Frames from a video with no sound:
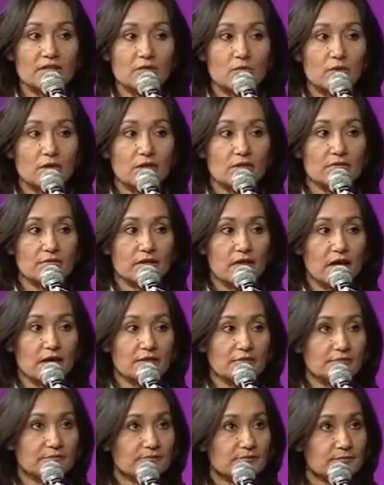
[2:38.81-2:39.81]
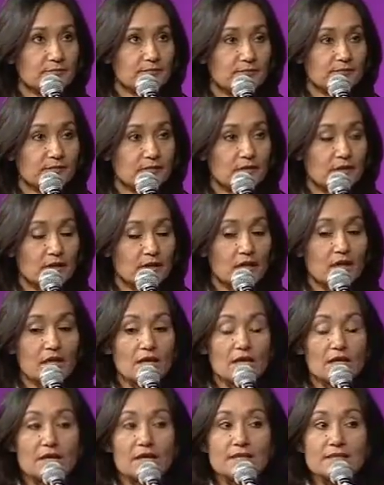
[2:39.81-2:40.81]
way of life.
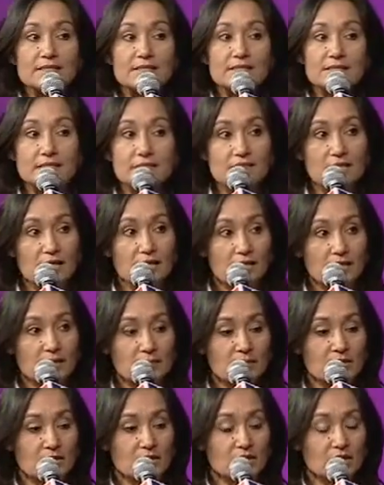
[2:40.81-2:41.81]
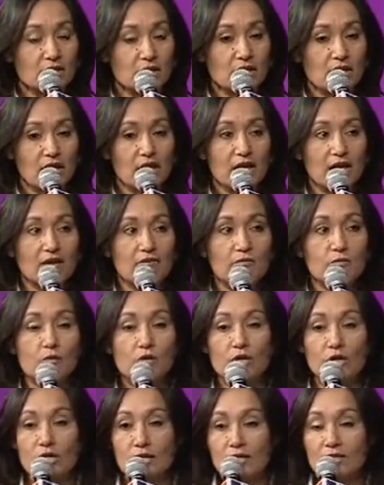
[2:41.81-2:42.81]
Since I came here, I have
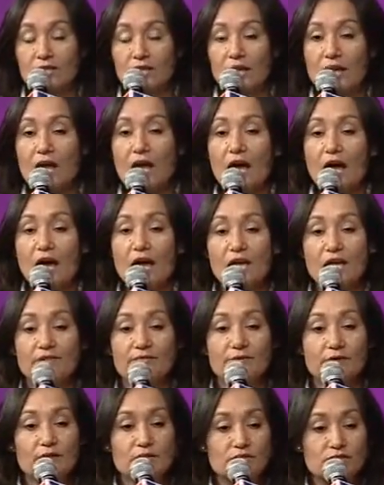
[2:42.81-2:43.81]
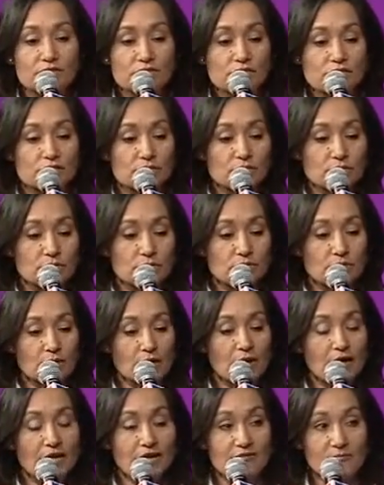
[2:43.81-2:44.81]
worked, I have gone to school,
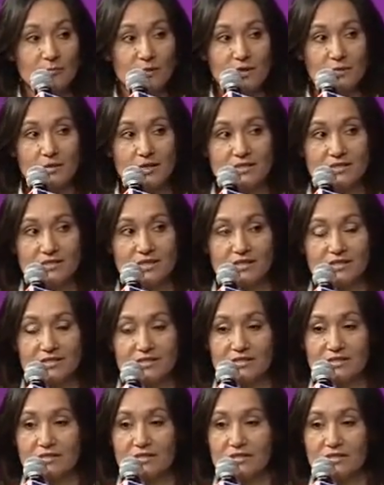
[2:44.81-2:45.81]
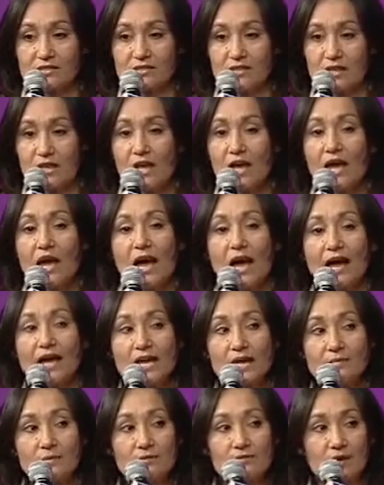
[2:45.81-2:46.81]
I have paid my taxes. I
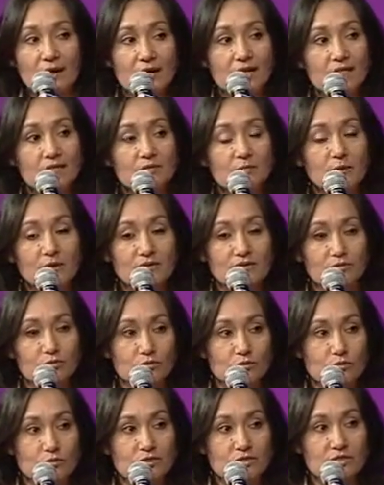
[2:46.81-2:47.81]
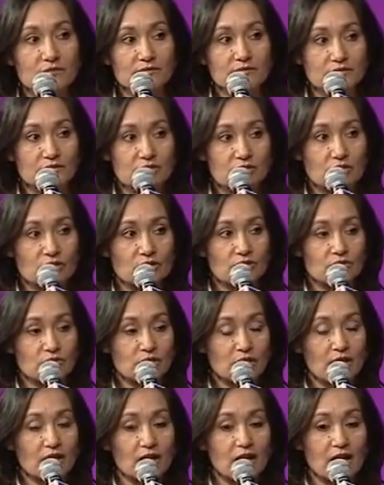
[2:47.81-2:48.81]
have abided by the rules of this
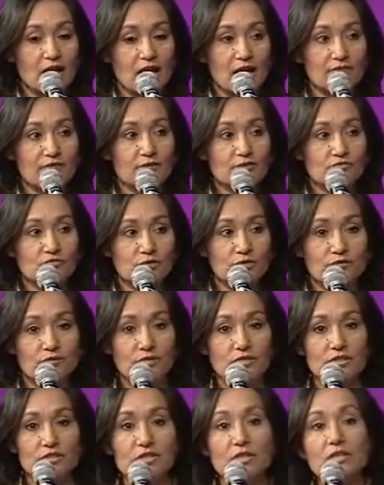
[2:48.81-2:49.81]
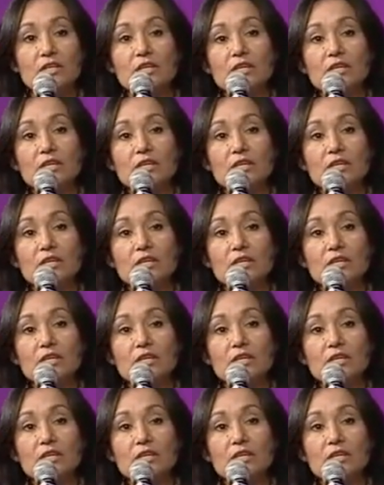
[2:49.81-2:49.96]
country, and I have contributed